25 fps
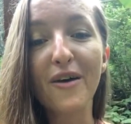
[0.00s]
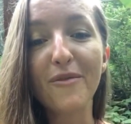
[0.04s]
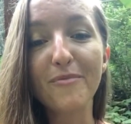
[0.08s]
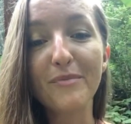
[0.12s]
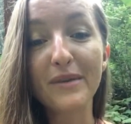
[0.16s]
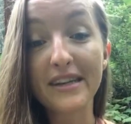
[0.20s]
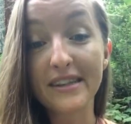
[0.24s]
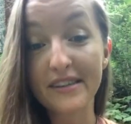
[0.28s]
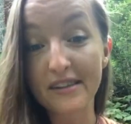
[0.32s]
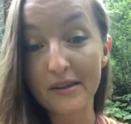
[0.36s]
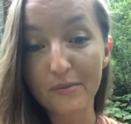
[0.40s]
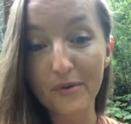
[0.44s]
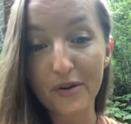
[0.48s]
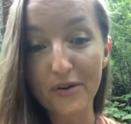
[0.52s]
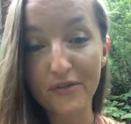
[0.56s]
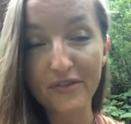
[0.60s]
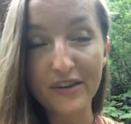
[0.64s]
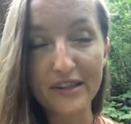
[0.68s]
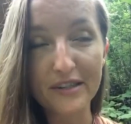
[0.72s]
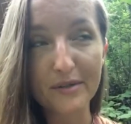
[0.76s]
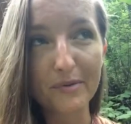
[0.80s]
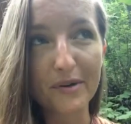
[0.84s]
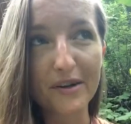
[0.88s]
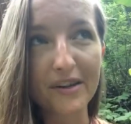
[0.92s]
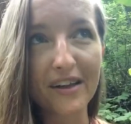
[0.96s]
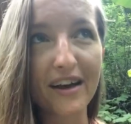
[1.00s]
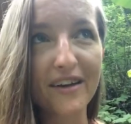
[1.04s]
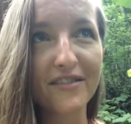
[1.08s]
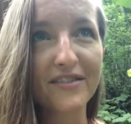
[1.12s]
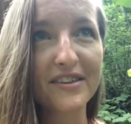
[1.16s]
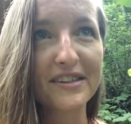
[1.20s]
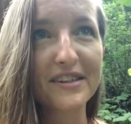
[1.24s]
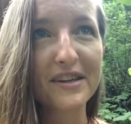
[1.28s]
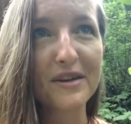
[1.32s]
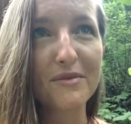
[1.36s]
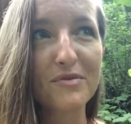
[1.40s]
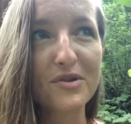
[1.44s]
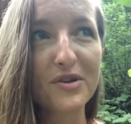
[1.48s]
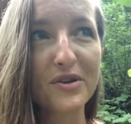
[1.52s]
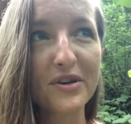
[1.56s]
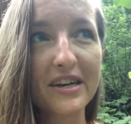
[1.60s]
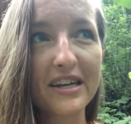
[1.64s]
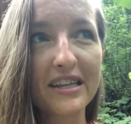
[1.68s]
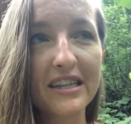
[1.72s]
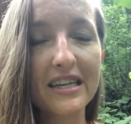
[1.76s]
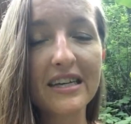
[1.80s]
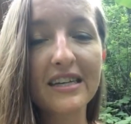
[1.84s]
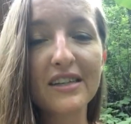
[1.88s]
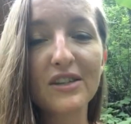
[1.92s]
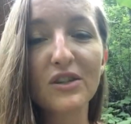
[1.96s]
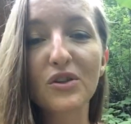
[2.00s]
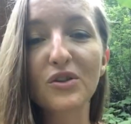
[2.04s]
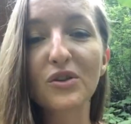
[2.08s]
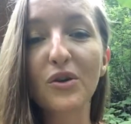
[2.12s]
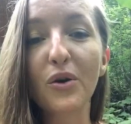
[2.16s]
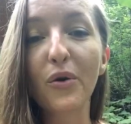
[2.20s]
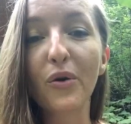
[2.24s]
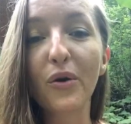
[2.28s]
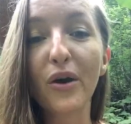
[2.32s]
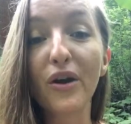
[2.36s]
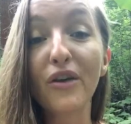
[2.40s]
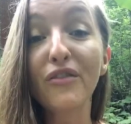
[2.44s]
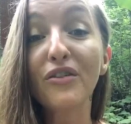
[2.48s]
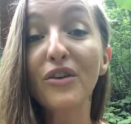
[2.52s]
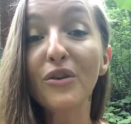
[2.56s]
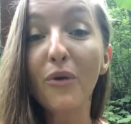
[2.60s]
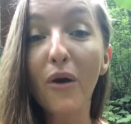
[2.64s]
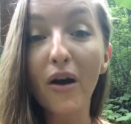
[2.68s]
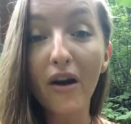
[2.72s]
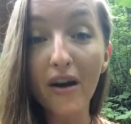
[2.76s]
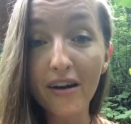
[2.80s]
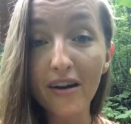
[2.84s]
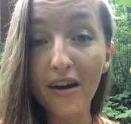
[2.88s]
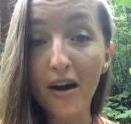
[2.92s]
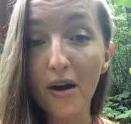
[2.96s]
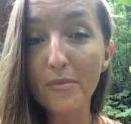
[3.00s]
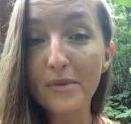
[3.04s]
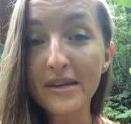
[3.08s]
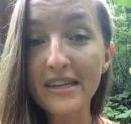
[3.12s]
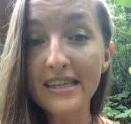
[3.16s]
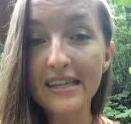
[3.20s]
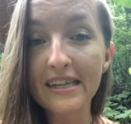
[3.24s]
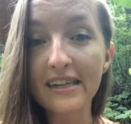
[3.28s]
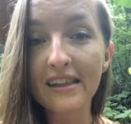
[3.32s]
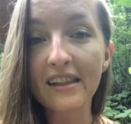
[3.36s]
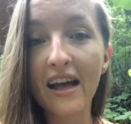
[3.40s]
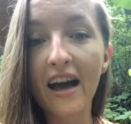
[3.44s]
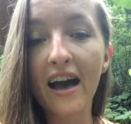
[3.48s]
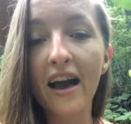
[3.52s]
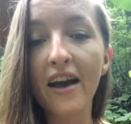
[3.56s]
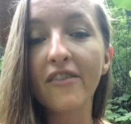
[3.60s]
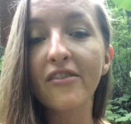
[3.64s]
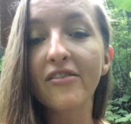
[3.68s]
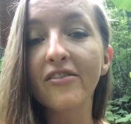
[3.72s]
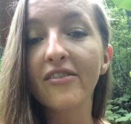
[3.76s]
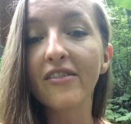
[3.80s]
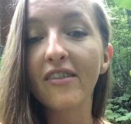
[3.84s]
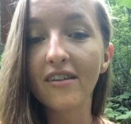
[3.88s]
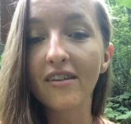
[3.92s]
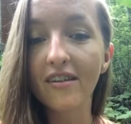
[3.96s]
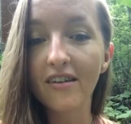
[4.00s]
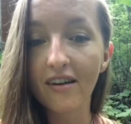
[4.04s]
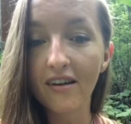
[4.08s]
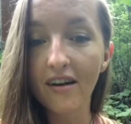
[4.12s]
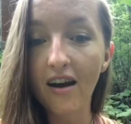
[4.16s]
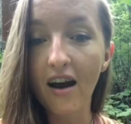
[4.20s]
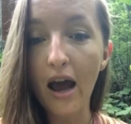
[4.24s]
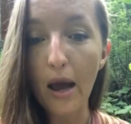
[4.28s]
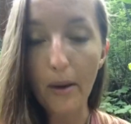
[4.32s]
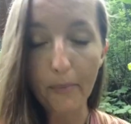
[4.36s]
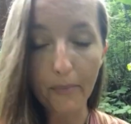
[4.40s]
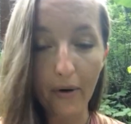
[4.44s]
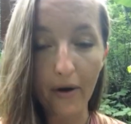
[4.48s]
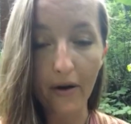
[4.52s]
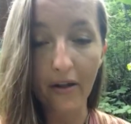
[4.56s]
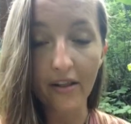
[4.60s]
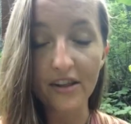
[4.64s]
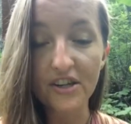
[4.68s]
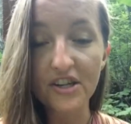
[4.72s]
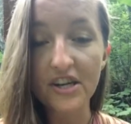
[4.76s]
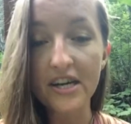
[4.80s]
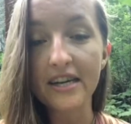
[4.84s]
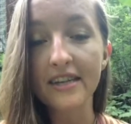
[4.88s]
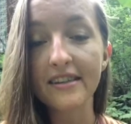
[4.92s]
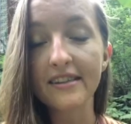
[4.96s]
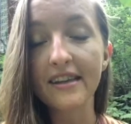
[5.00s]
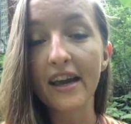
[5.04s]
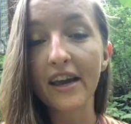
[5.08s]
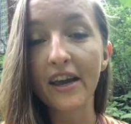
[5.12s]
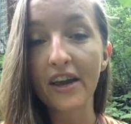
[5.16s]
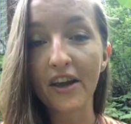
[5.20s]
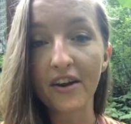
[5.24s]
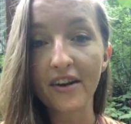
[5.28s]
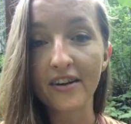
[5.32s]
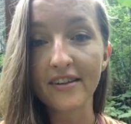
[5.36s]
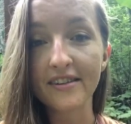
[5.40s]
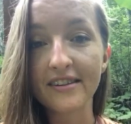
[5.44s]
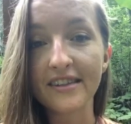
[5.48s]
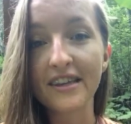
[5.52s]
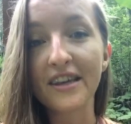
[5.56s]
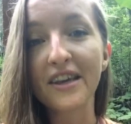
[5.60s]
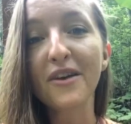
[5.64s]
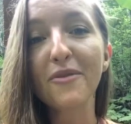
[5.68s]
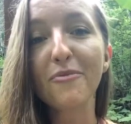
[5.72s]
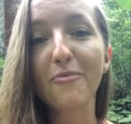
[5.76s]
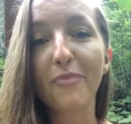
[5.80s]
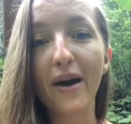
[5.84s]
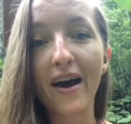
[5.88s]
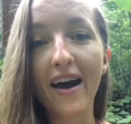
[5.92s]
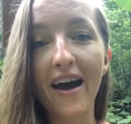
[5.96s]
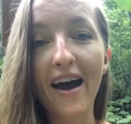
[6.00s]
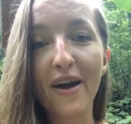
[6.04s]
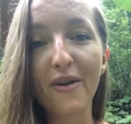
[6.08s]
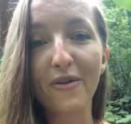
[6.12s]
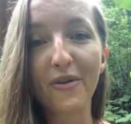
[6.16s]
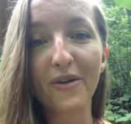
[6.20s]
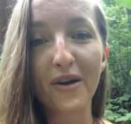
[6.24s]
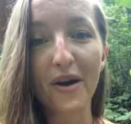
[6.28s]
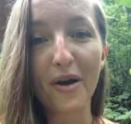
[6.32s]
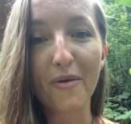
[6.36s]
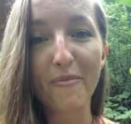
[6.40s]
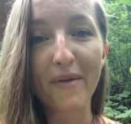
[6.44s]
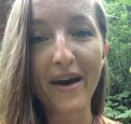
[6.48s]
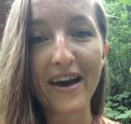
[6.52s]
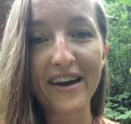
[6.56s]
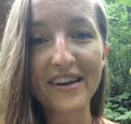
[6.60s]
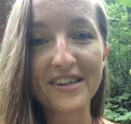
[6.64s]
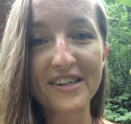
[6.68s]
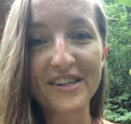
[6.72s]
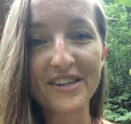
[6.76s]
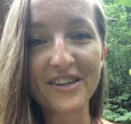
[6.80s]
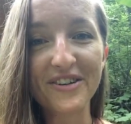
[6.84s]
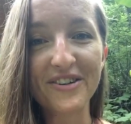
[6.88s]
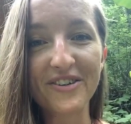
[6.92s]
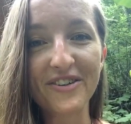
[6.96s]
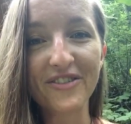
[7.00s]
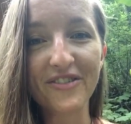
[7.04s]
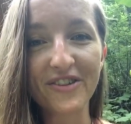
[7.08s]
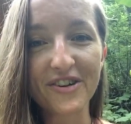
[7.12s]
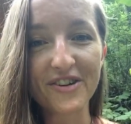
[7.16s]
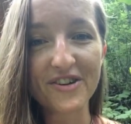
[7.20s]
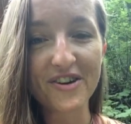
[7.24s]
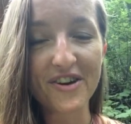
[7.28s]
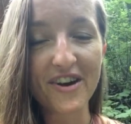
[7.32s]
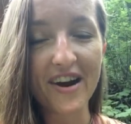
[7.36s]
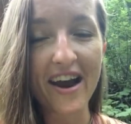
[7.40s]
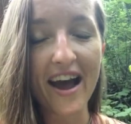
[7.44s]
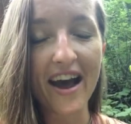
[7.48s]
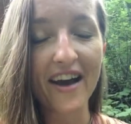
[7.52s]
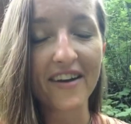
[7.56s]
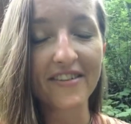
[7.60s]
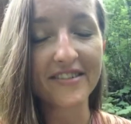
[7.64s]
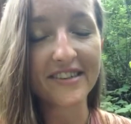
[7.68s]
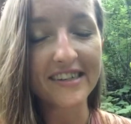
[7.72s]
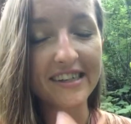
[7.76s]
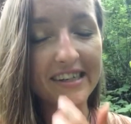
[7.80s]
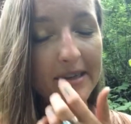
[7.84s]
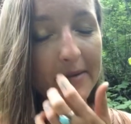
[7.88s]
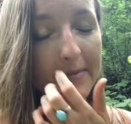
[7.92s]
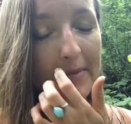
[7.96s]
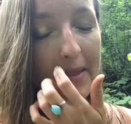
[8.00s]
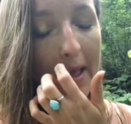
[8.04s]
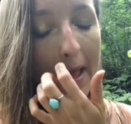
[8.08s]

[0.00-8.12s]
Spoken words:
because I'm on Facebook Live as I'm doing this. So if you are commenting live, I apologize, I cannot see, but I will come back to you for sure after.